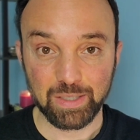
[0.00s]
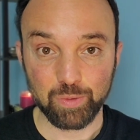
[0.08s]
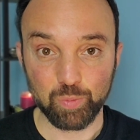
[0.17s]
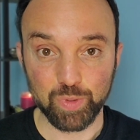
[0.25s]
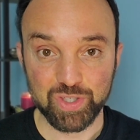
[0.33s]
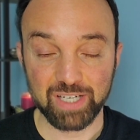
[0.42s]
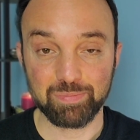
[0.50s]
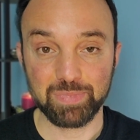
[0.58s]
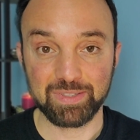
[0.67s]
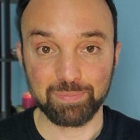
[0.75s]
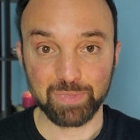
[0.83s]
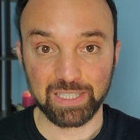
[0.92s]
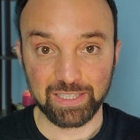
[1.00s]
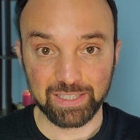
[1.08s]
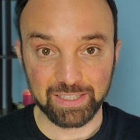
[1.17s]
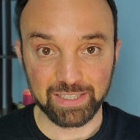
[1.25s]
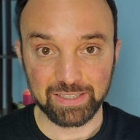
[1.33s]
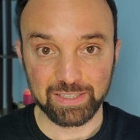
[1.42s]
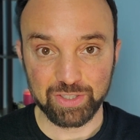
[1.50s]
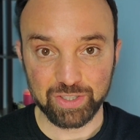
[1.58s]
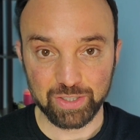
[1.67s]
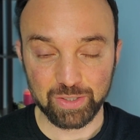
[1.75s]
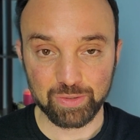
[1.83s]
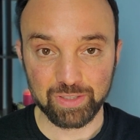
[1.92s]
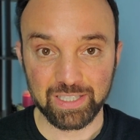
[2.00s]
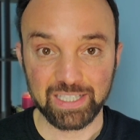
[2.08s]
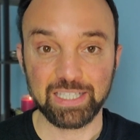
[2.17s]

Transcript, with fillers: which have been clinically shown